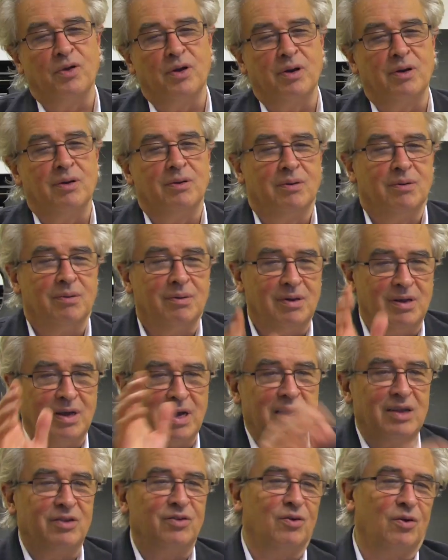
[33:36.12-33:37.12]
their
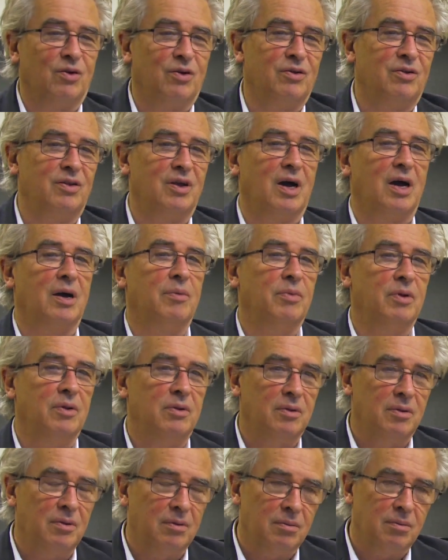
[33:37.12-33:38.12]
case all the time, but
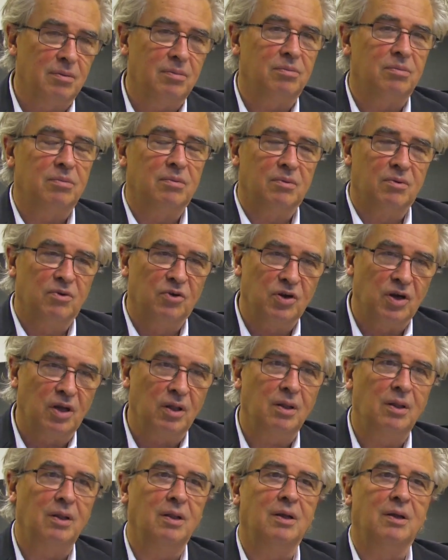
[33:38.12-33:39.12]

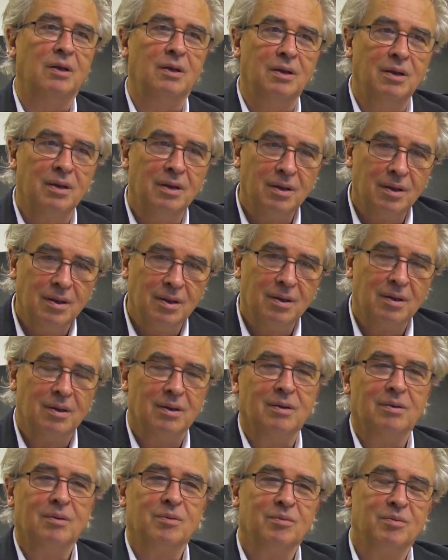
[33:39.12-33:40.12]
gently
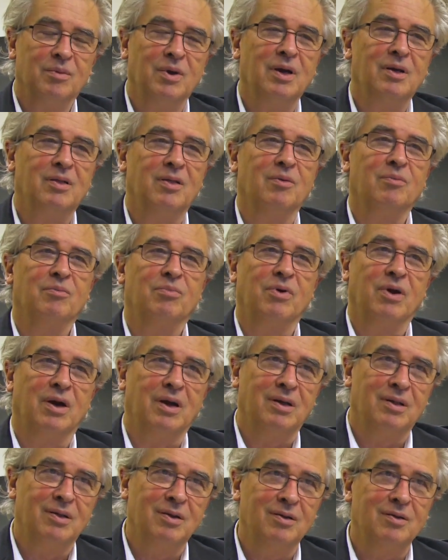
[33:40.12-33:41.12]
make them
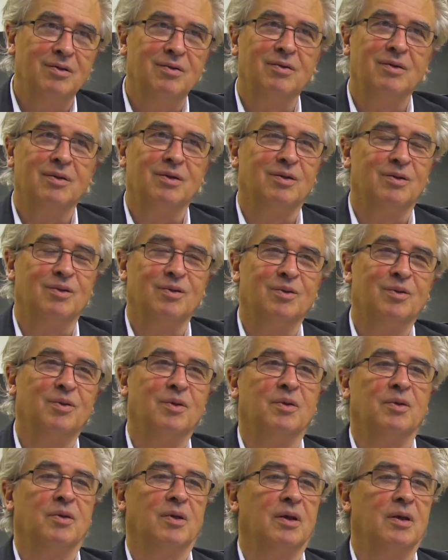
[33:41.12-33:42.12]
practice
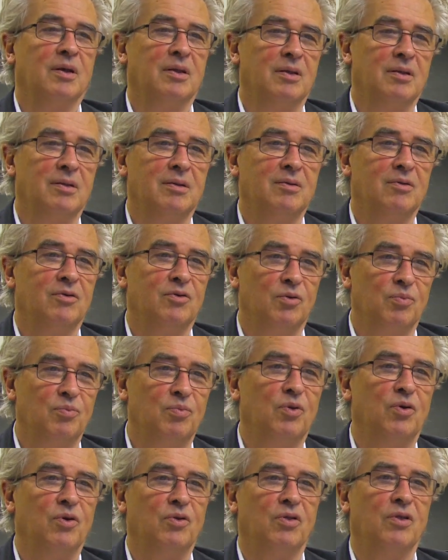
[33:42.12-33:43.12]
and
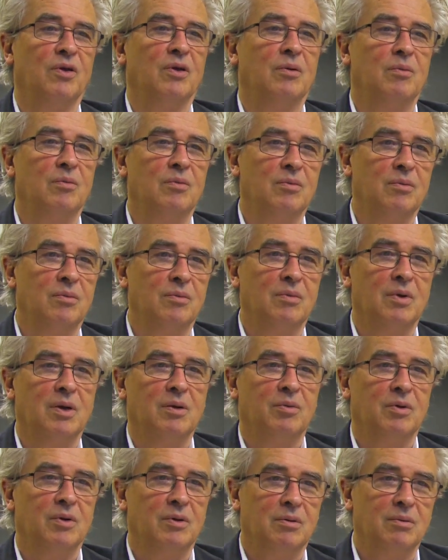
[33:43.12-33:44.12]
support them,
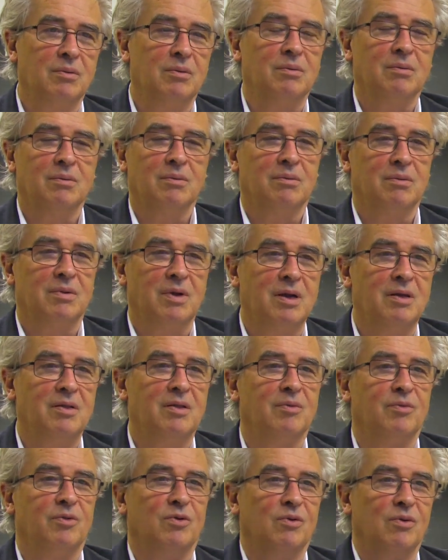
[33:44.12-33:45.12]
maybe take
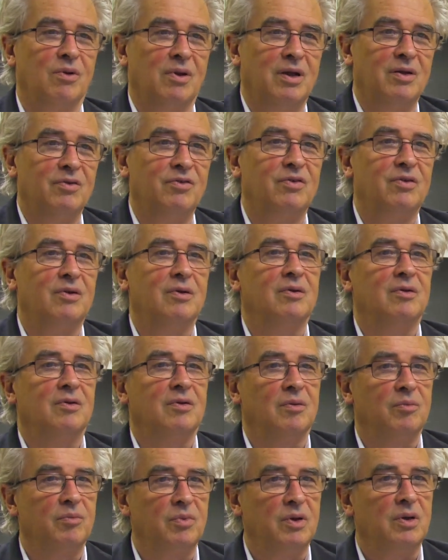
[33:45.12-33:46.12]
them to
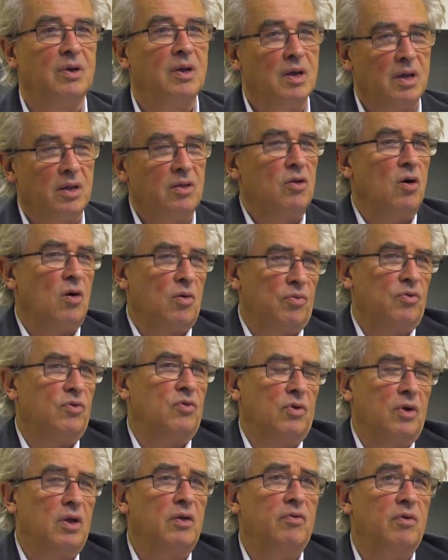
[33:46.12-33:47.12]
lessons and be... No, but
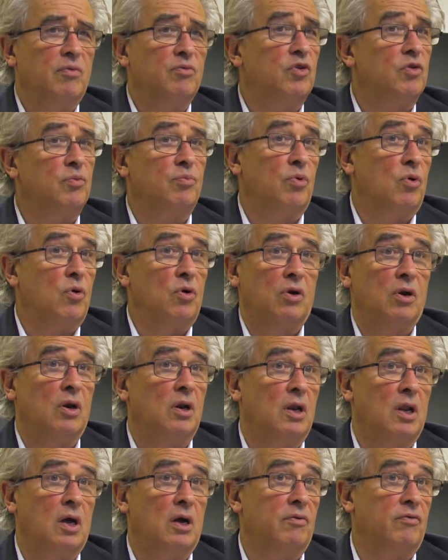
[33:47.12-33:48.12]
to give them support
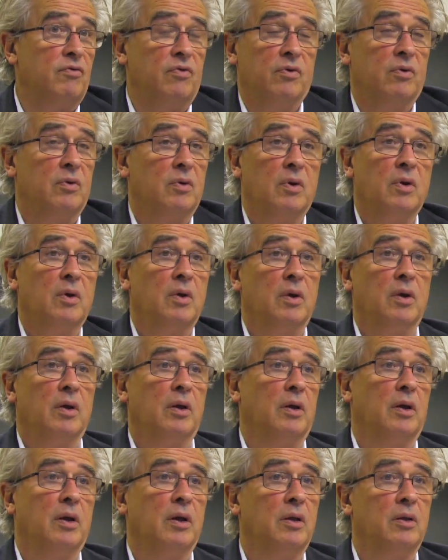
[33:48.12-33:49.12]
and love
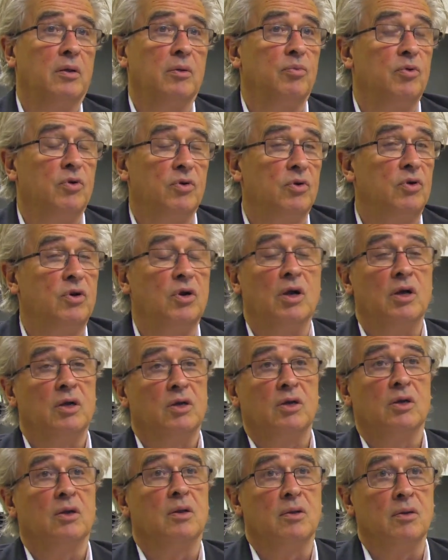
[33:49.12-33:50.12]
and
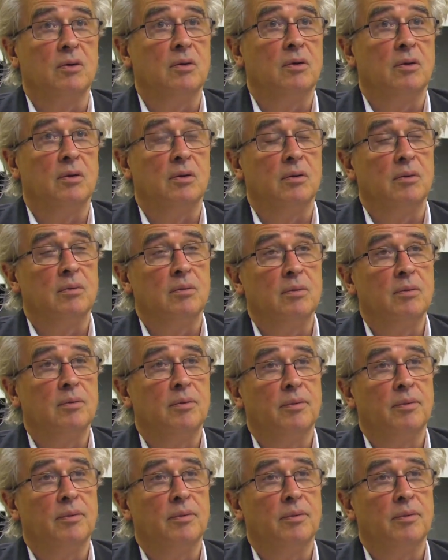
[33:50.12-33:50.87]
appreciation, you know.